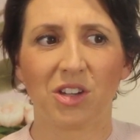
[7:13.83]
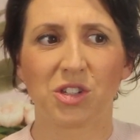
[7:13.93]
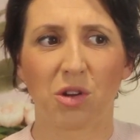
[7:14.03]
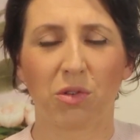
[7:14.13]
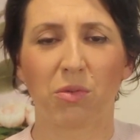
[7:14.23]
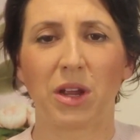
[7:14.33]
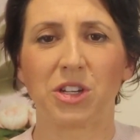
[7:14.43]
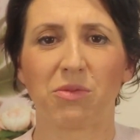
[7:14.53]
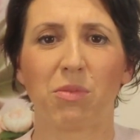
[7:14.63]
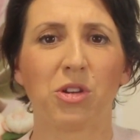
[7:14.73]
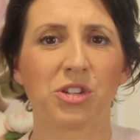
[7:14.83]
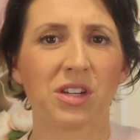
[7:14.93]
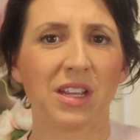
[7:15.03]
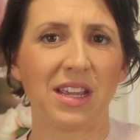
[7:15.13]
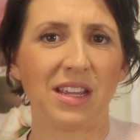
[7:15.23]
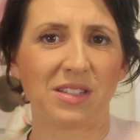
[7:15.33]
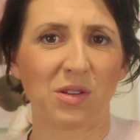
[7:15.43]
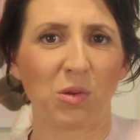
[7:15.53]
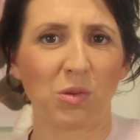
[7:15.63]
shoulder range of motion is